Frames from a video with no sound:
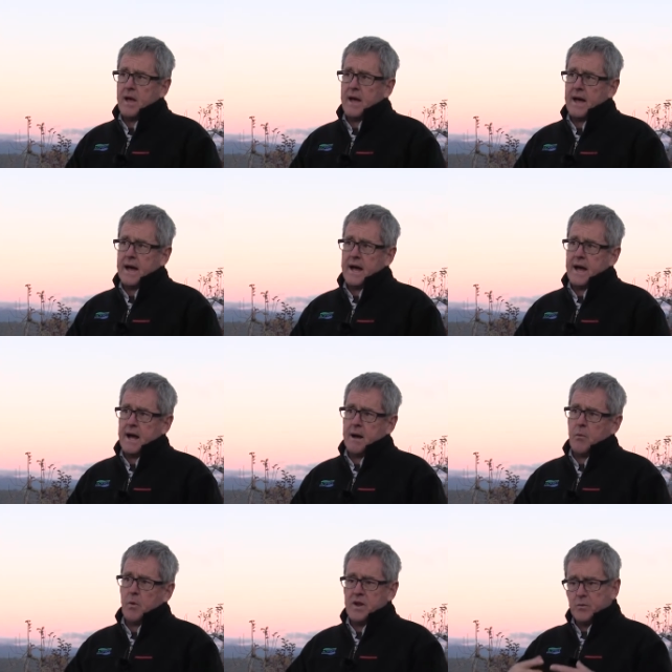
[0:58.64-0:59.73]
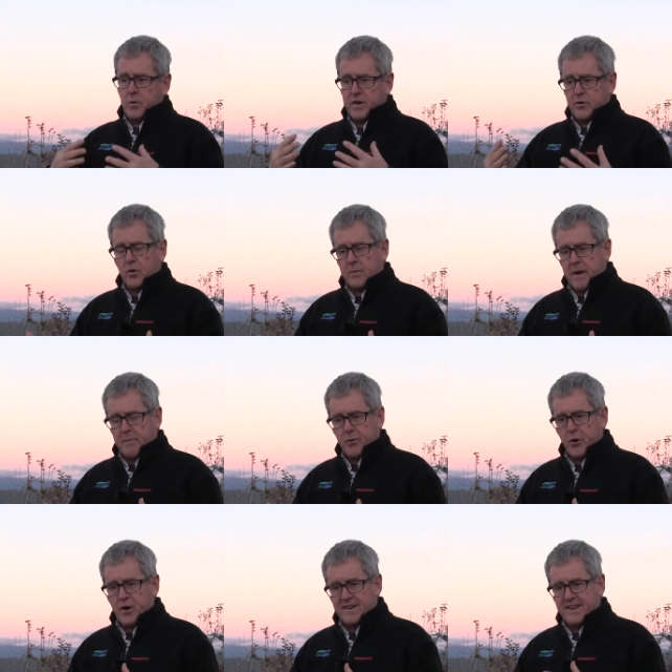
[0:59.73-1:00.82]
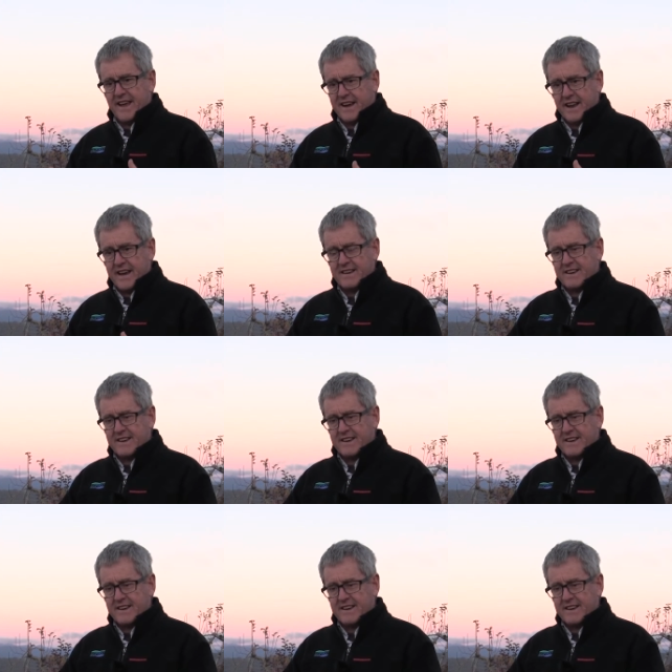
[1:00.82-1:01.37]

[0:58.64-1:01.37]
uh, we, we talked about pruning technique